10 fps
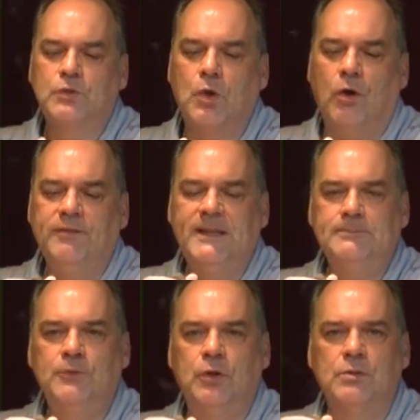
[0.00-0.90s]

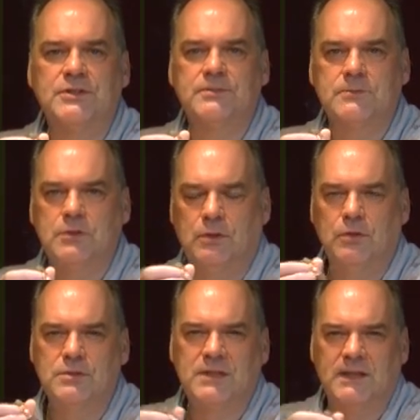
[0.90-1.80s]
coffee notes, all
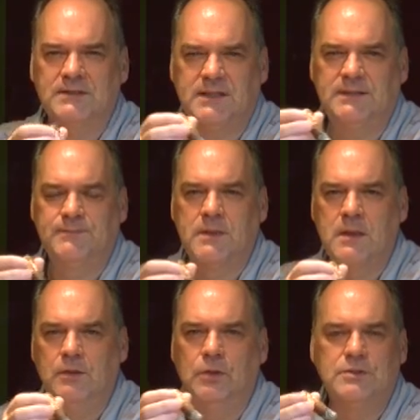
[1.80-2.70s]
those kinds of
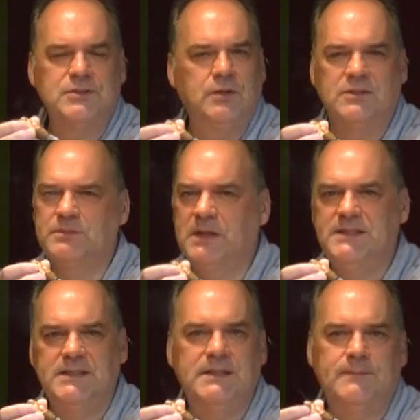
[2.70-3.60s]
notes. Not
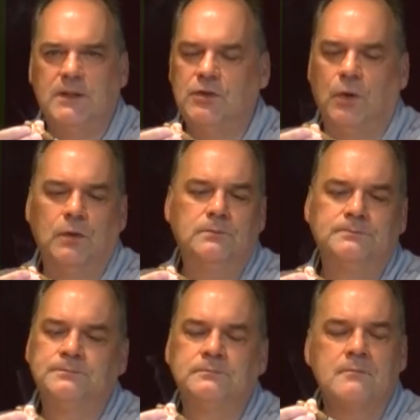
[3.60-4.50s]
spicy at all,
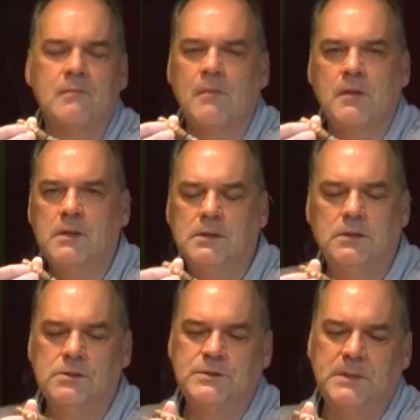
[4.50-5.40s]

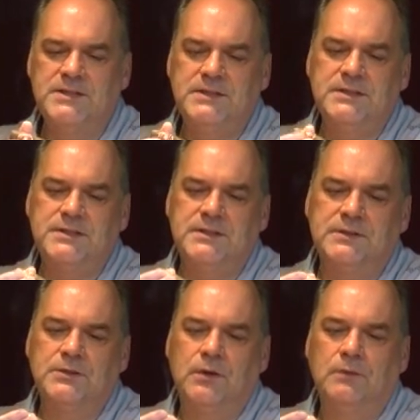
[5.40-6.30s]
no spiciness in
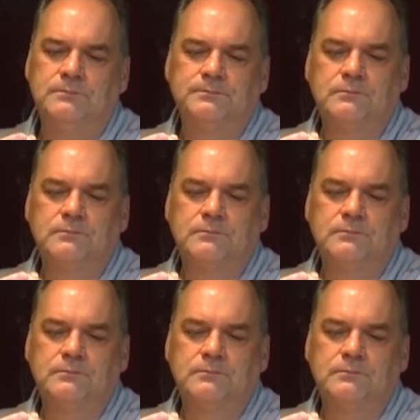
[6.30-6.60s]
it at all.